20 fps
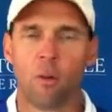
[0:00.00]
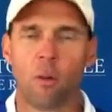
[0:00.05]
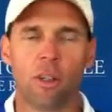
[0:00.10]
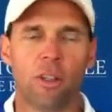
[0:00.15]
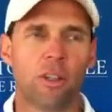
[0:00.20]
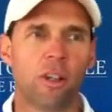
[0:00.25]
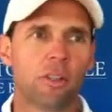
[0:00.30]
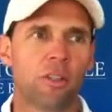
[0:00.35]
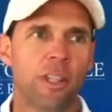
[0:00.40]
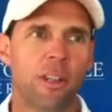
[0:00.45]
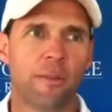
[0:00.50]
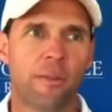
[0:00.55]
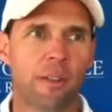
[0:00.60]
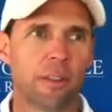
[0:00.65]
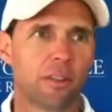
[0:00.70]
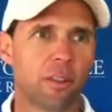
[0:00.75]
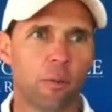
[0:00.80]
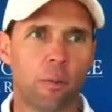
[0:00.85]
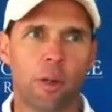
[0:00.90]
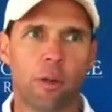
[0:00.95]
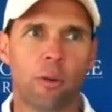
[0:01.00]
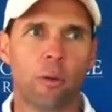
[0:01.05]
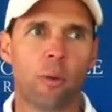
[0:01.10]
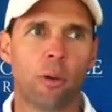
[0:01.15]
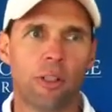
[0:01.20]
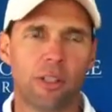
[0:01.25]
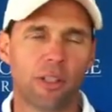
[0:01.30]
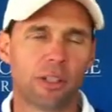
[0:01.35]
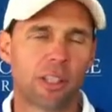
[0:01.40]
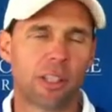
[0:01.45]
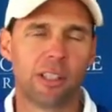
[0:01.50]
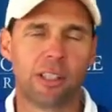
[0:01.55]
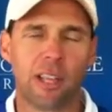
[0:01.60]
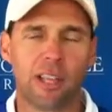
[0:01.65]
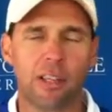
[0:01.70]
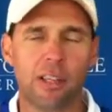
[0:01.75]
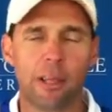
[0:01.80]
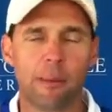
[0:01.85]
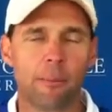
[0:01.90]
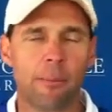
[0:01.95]
Well, you know, defense we, we just
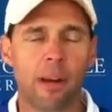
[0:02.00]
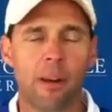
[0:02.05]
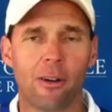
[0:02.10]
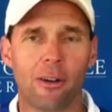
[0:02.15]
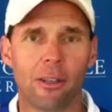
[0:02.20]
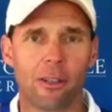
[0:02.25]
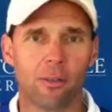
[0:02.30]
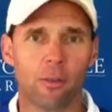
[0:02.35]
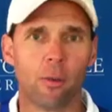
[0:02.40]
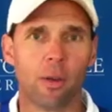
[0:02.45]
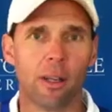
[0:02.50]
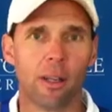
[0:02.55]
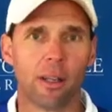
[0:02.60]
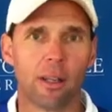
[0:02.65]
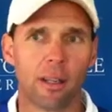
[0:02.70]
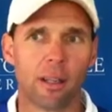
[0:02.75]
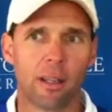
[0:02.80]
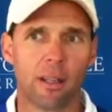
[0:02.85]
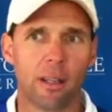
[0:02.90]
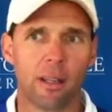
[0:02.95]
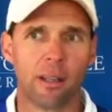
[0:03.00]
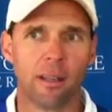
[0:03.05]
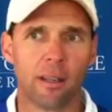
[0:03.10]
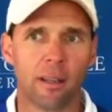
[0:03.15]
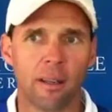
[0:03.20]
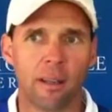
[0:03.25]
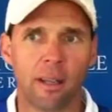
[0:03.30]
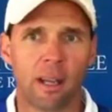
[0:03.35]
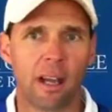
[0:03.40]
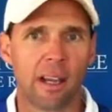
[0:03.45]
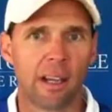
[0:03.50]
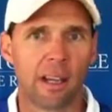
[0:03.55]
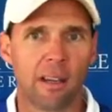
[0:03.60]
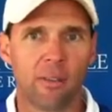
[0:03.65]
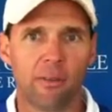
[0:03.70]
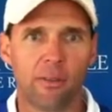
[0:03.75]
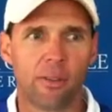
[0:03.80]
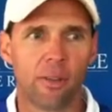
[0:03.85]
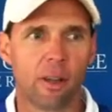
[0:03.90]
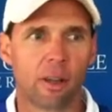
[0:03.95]
continue to get better each week, and, and I
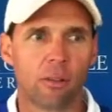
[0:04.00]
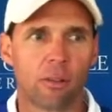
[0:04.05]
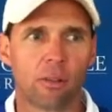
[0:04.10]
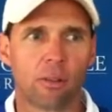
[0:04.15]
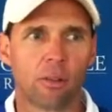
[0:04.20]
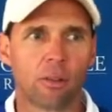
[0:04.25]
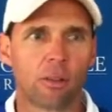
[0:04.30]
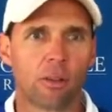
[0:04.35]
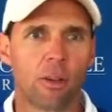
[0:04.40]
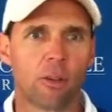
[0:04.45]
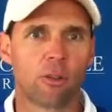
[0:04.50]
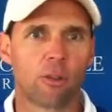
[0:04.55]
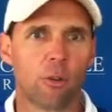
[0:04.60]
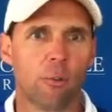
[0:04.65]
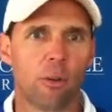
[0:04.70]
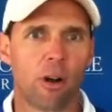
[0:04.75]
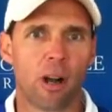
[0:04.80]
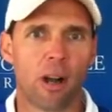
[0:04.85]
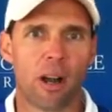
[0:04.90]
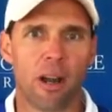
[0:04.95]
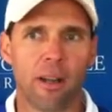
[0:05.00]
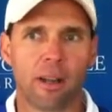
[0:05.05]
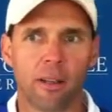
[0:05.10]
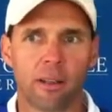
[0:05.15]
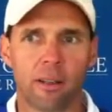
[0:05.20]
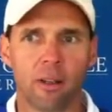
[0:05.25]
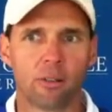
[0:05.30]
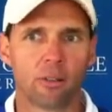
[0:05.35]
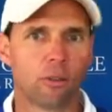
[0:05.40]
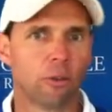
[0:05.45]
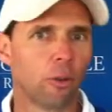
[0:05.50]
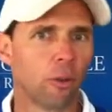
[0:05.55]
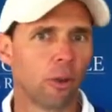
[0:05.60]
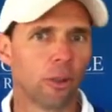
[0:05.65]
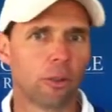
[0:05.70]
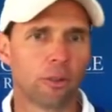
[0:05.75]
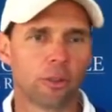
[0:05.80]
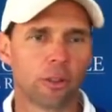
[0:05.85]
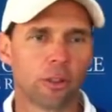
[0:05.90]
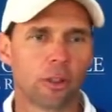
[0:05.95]
give you know Coach O'Brien and Coach
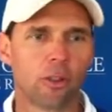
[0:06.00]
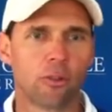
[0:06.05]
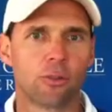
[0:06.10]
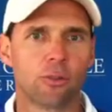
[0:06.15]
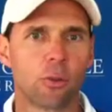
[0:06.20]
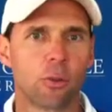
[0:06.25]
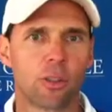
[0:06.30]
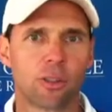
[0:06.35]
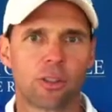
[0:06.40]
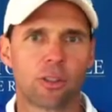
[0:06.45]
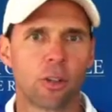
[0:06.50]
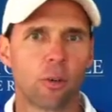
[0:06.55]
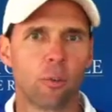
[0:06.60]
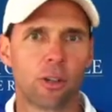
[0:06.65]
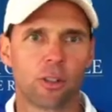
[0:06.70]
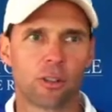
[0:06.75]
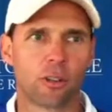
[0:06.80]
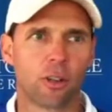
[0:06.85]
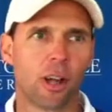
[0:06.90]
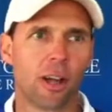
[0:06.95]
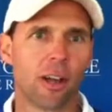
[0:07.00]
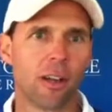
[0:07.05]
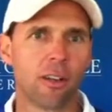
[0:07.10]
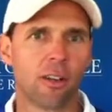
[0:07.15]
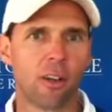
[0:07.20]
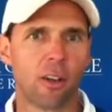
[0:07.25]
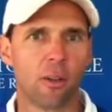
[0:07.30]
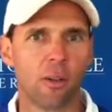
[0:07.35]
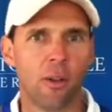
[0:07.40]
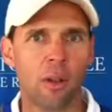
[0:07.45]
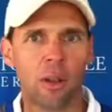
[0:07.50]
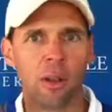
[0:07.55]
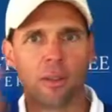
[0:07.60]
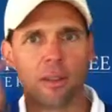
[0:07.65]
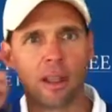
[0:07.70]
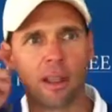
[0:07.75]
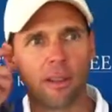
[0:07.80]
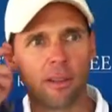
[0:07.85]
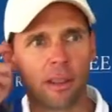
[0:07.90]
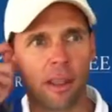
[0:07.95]
Rose and Coach George so much credit. You know,
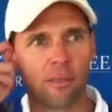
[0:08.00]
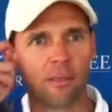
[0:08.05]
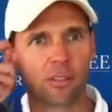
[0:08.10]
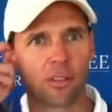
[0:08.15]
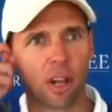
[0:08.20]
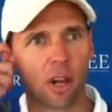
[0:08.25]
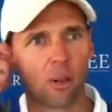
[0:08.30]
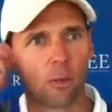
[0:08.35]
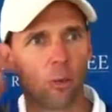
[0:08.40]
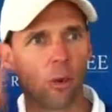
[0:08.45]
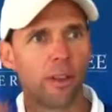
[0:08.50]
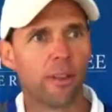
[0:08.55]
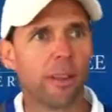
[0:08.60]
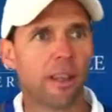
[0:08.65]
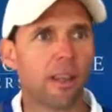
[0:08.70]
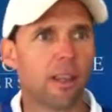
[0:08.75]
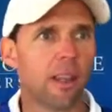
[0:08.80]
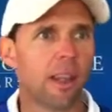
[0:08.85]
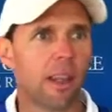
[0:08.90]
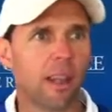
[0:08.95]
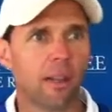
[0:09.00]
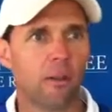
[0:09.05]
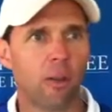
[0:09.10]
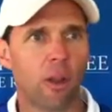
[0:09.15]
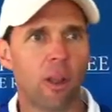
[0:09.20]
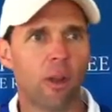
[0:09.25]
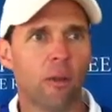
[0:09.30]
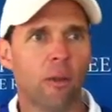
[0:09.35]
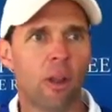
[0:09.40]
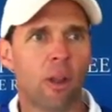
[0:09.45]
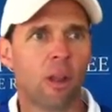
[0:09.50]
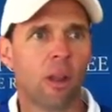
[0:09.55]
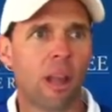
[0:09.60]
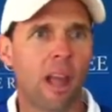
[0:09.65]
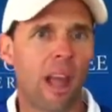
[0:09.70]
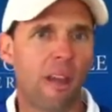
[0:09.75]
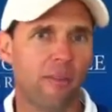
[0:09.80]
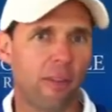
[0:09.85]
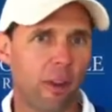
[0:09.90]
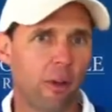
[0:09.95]
they they've stuck with it, and and
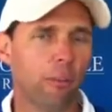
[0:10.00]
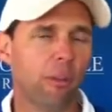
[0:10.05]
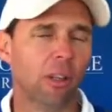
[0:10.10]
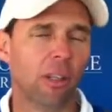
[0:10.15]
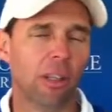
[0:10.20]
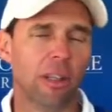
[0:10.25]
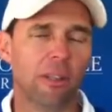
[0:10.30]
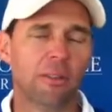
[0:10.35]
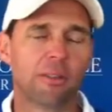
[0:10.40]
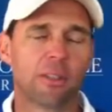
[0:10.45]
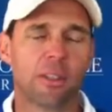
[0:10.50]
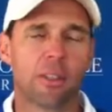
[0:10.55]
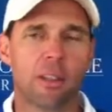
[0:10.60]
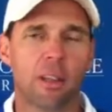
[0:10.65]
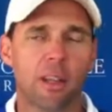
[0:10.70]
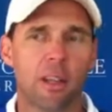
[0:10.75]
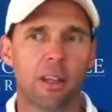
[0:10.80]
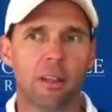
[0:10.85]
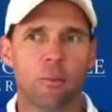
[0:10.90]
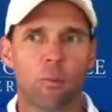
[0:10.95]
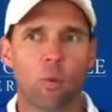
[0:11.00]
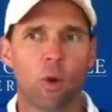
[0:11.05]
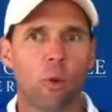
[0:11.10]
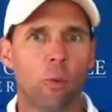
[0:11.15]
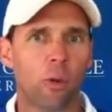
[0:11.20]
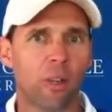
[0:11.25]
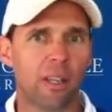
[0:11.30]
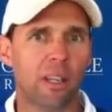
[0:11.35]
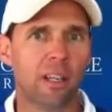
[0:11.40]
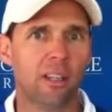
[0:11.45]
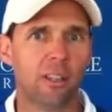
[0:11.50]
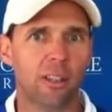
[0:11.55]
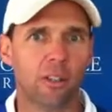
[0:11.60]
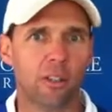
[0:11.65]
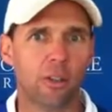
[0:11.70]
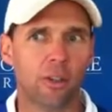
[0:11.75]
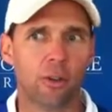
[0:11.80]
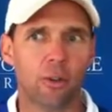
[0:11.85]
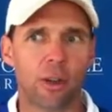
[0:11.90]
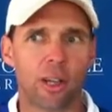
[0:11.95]
have their beliefs and what we need to
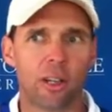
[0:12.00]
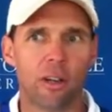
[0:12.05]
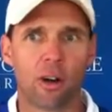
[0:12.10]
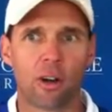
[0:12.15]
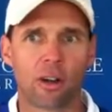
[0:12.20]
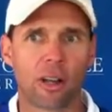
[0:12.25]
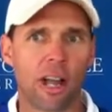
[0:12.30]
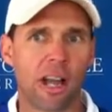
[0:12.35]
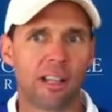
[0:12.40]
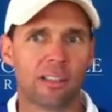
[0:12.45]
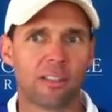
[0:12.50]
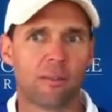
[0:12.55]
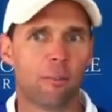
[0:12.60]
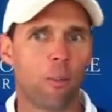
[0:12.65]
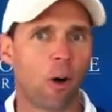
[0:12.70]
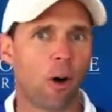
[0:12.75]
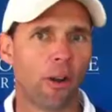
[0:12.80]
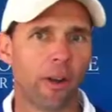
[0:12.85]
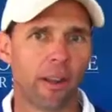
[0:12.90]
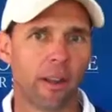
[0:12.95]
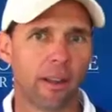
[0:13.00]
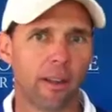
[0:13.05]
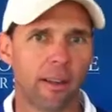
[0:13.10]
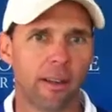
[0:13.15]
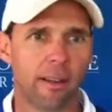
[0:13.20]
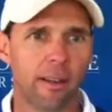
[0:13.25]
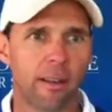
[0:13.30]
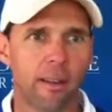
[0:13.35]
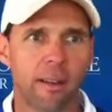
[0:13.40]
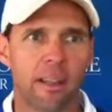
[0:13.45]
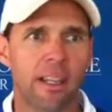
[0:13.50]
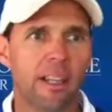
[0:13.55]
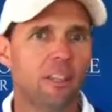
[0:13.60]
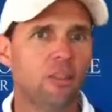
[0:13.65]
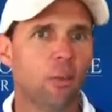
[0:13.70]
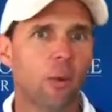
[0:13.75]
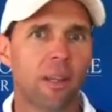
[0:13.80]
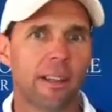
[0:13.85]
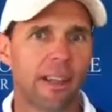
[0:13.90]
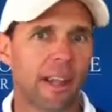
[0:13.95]
do, and our guys have bought in, and
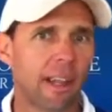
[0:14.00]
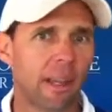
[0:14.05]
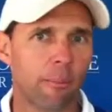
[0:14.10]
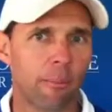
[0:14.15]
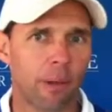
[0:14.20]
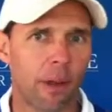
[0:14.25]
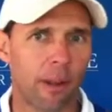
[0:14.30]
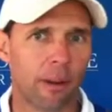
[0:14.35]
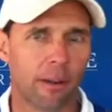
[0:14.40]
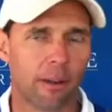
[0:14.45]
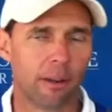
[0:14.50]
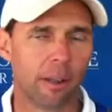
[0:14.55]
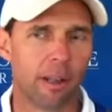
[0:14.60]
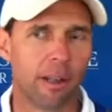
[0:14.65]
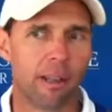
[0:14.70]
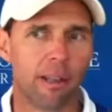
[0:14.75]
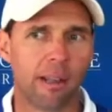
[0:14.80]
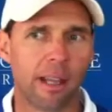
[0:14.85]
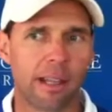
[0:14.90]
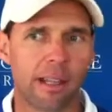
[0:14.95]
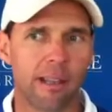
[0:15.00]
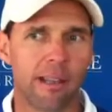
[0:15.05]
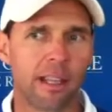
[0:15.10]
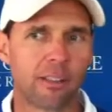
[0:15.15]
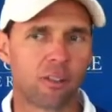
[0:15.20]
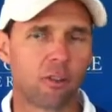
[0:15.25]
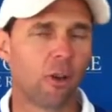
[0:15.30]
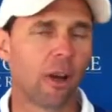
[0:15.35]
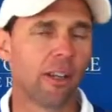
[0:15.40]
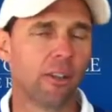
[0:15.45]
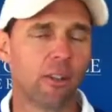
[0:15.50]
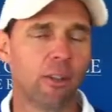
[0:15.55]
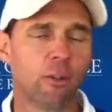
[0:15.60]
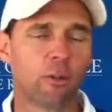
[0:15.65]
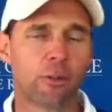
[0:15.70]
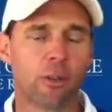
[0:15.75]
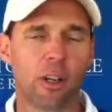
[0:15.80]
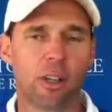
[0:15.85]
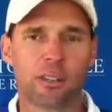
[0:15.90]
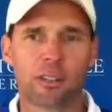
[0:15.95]
each week they get better, and that, that's great
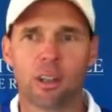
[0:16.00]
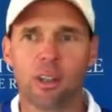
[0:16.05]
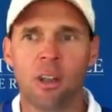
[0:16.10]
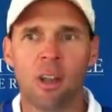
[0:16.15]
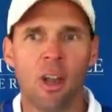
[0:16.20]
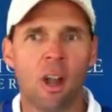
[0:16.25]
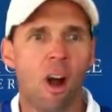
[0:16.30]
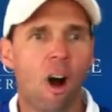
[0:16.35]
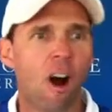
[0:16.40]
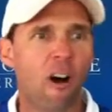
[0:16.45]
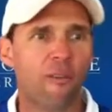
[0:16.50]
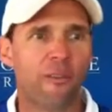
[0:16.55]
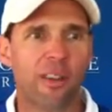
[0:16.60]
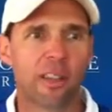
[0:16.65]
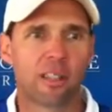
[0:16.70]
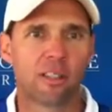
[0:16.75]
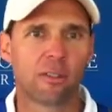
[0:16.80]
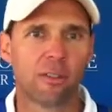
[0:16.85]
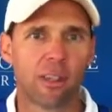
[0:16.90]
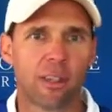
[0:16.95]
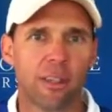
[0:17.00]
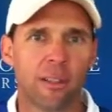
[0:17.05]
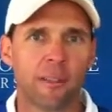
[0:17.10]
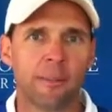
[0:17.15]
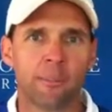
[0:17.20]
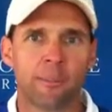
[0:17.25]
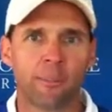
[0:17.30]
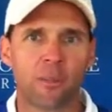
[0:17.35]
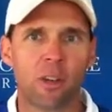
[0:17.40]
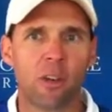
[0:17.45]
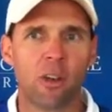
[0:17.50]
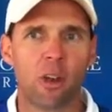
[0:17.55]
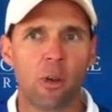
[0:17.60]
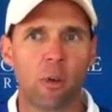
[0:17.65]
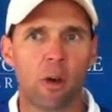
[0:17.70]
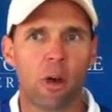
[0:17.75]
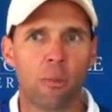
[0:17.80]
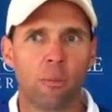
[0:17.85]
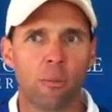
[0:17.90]
news for us. Offensively, you know,